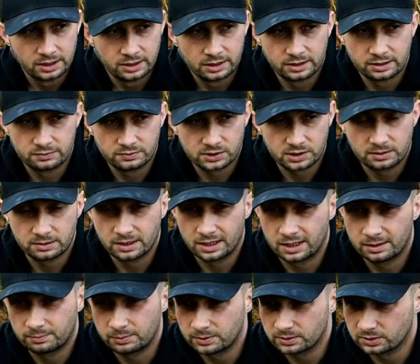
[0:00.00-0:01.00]
If something
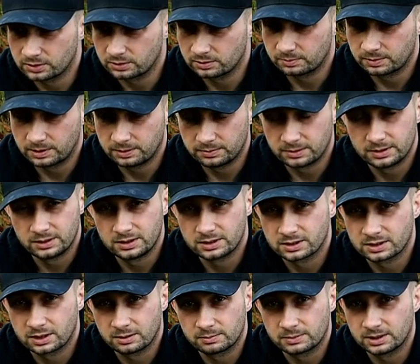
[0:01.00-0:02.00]
happens or the baby needs
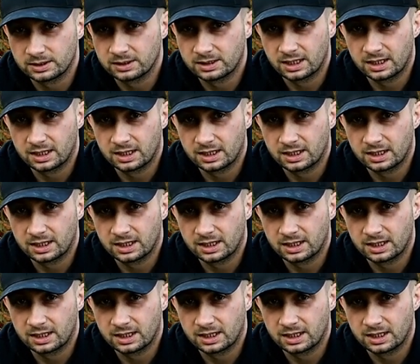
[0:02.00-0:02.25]
something,